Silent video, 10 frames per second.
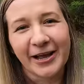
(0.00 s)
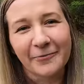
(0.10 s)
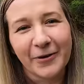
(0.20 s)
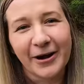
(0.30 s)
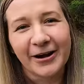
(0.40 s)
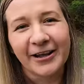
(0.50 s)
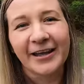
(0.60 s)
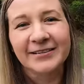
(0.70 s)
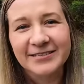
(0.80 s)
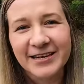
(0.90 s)
at work
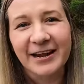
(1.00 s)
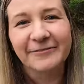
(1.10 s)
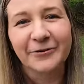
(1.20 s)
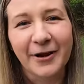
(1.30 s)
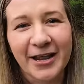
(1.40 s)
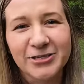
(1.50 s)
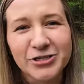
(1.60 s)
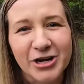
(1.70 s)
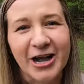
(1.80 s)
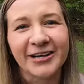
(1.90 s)
instead of a
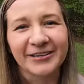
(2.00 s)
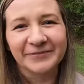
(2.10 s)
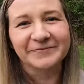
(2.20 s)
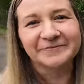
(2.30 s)
ranch truck?